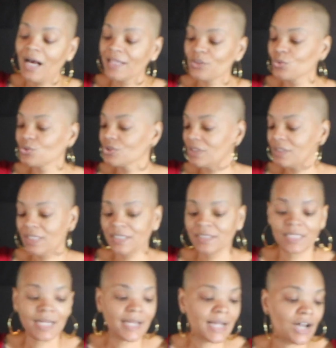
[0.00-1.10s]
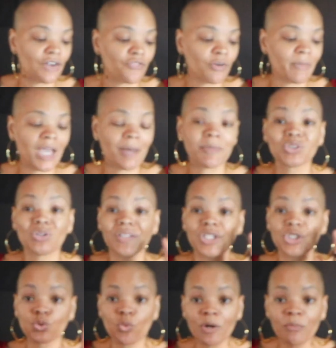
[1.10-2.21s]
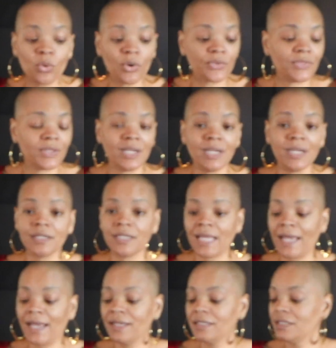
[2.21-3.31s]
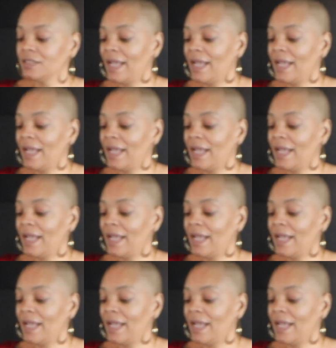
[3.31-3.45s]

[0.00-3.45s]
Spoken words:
those are the things that I got from Amazon. There's one more thing that